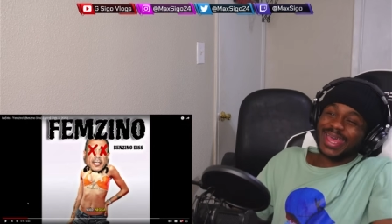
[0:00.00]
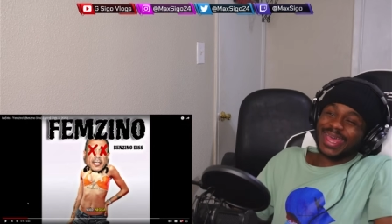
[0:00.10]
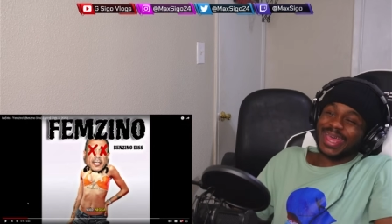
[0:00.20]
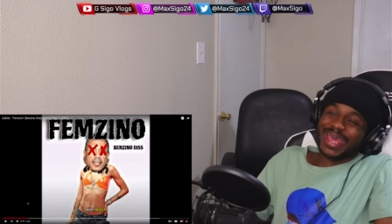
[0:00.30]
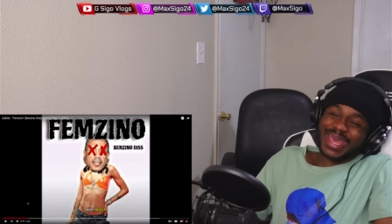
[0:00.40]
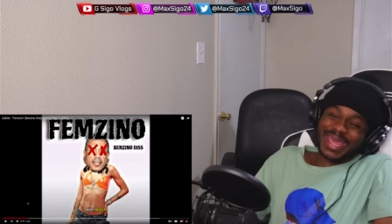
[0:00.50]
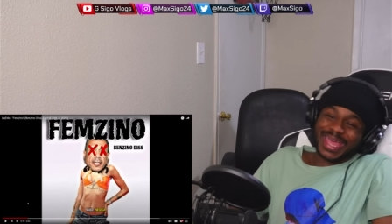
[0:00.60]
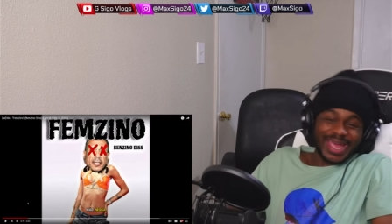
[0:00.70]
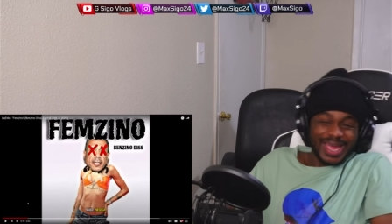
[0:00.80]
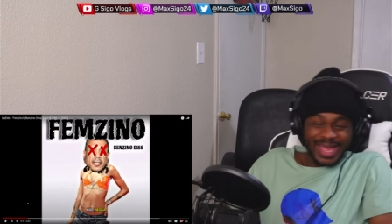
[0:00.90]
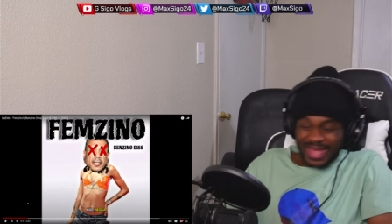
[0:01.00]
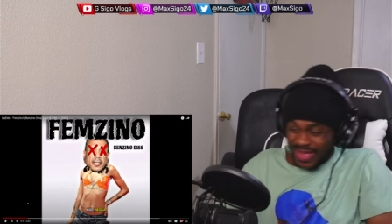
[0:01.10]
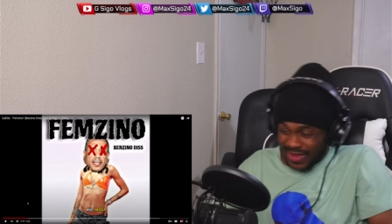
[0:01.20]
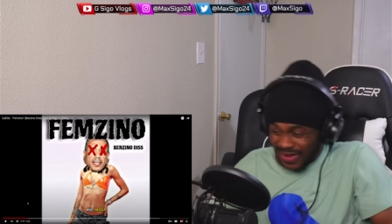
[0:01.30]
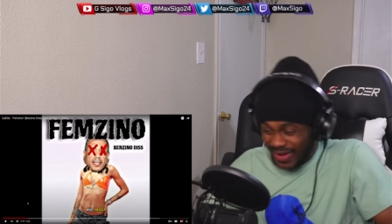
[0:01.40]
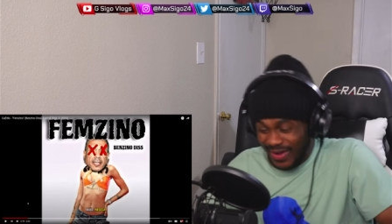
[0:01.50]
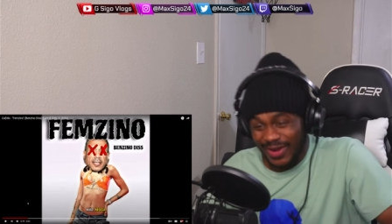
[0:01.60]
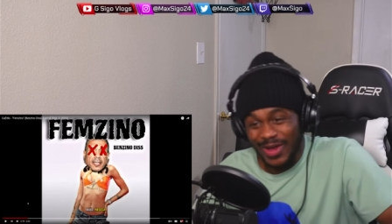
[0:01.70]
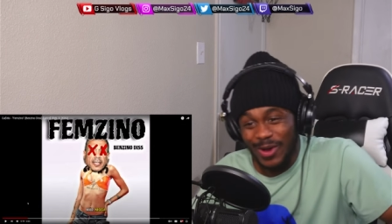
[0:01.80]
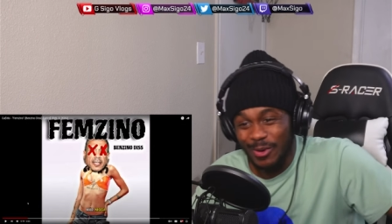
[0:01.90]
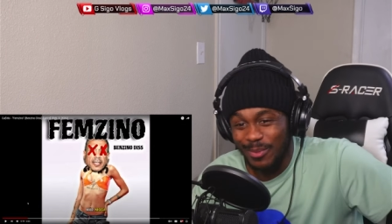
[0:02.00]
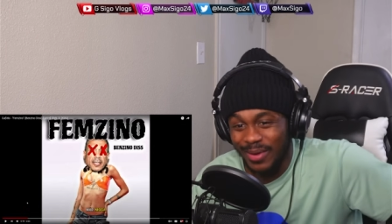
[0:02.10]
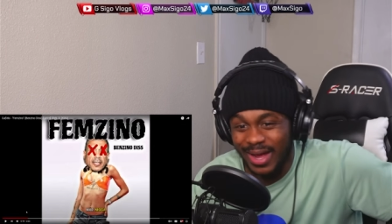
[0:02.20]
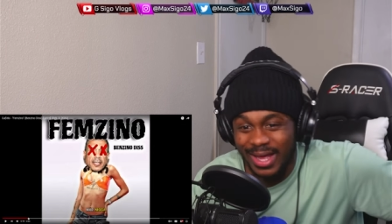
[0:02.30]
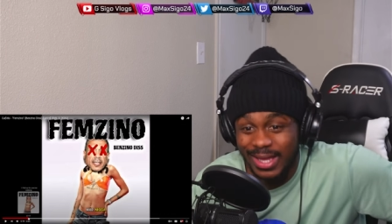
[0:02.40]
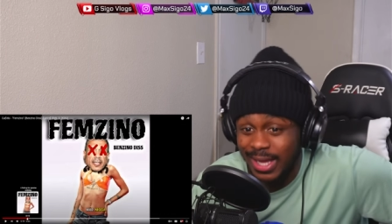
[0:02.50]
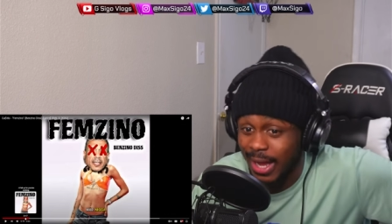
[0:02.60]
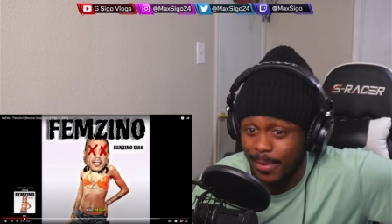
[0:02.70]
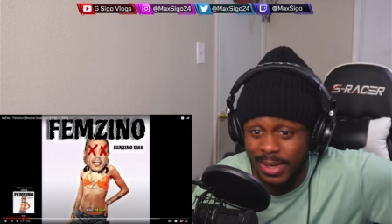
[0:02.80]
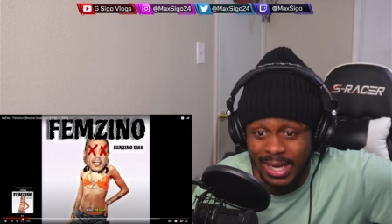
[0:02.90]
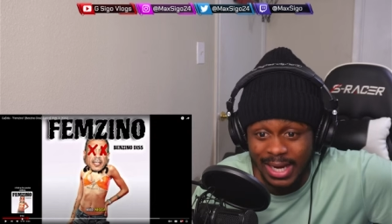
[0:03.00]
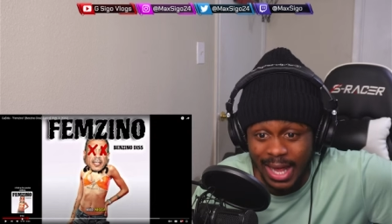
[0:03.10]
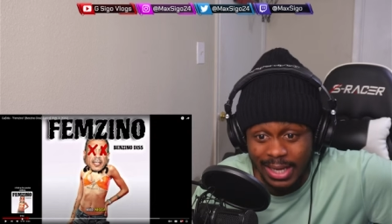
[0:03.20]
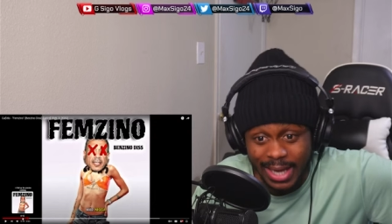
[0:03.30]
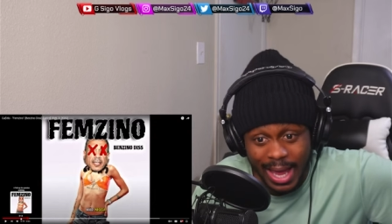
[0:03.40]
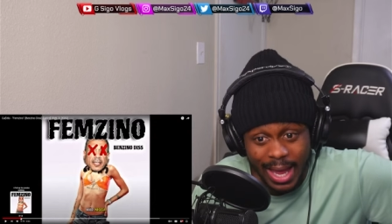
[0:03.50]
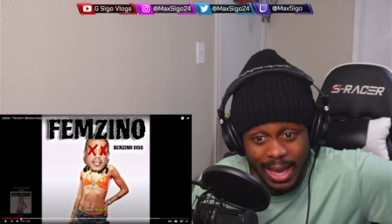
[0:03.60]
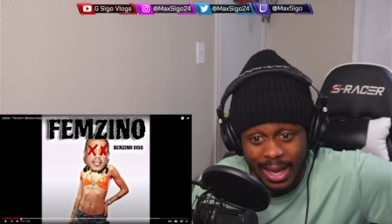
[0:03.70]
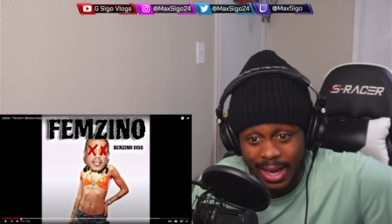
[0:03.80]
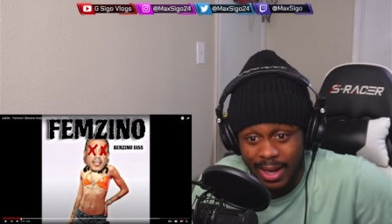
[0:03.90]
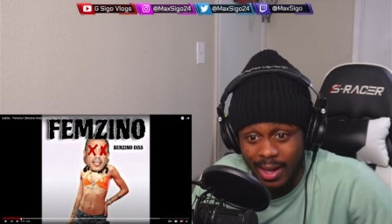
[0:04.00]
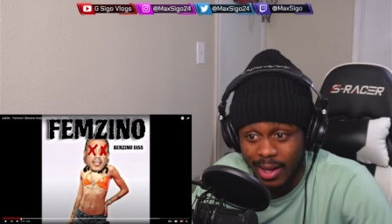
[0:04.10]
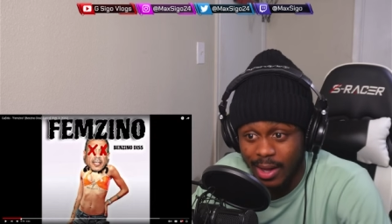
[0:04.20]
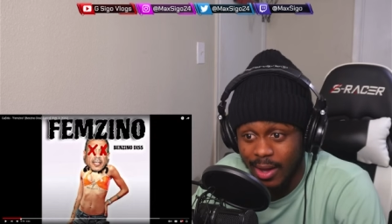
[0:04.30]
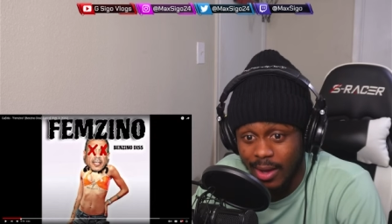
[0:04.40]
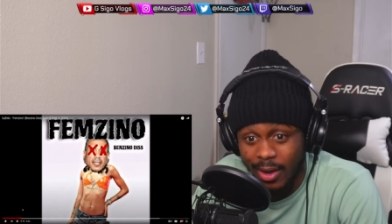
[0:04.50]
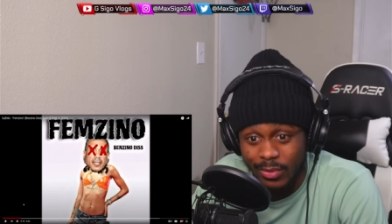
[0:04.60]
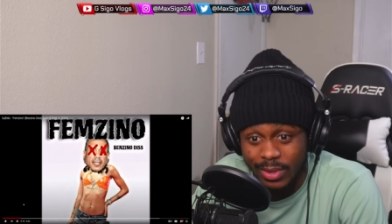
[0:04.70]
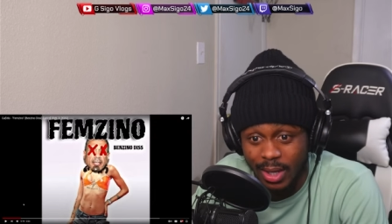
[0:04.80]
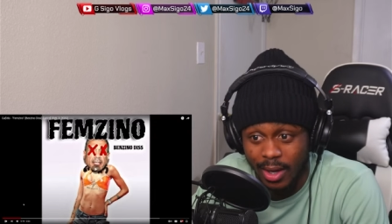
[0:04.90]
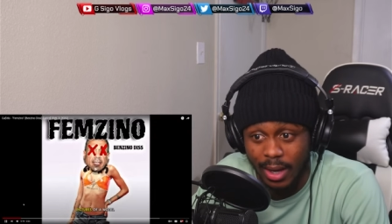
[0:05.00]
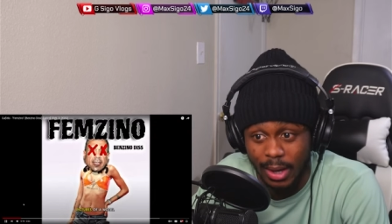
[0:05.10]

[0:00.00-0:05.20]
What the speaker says: Hey, hold on, bro. You coming in like that? Hold on.